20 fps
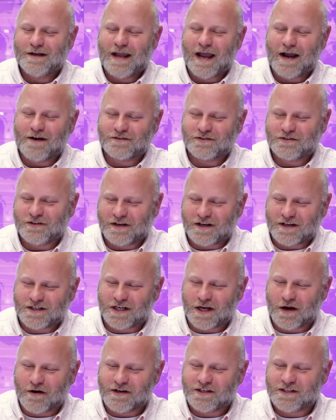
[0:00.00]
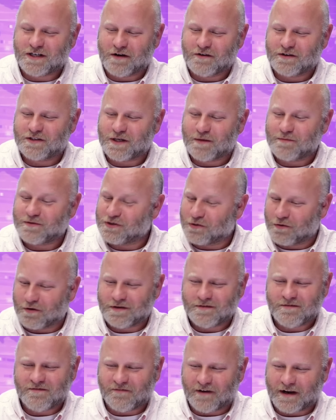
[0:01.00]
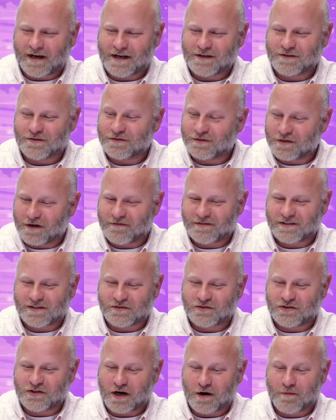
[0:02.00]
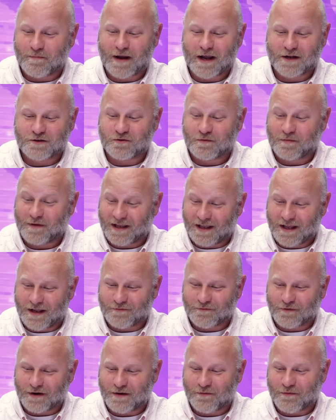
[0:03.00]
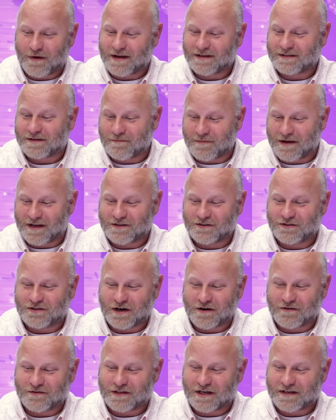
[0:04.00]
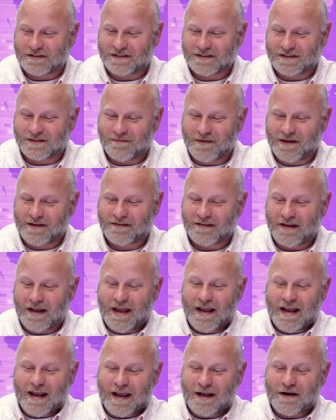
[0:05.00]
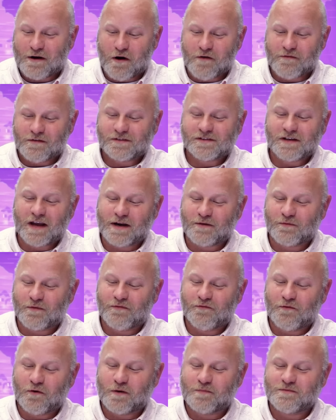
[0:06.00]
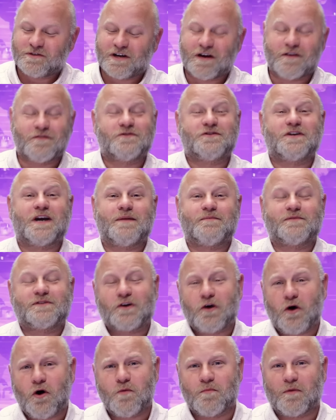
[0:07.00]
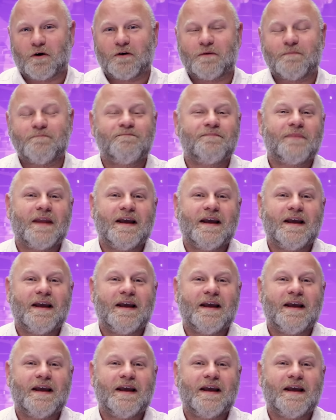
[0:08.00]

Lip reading: House Judiciary Chair Jim Jordan, Financial Services Chair Patrick McHenry, Ways and Means Chair Jason Smith, and Oversight and Reform Chair James Comer,